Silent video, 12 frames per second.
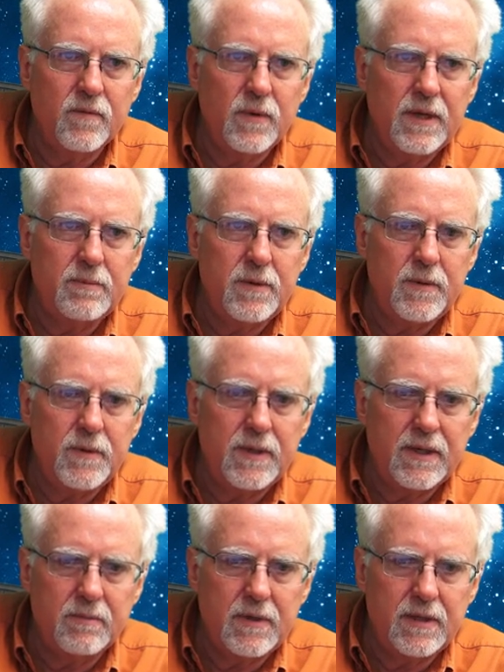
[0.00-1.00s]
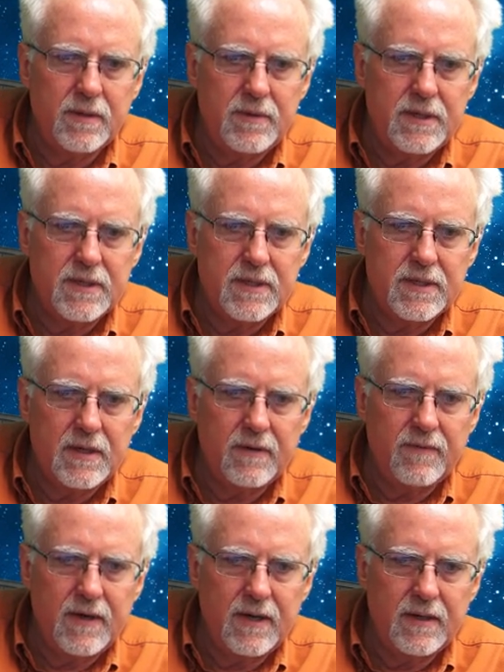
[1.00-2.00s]
rebooting. But let me just see
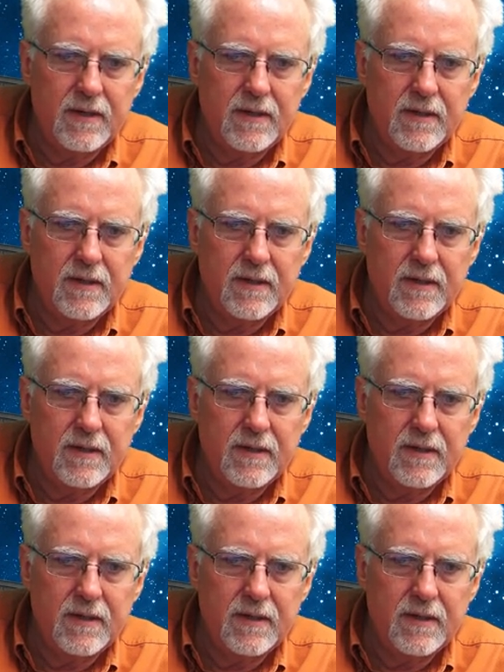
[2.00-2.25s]
if I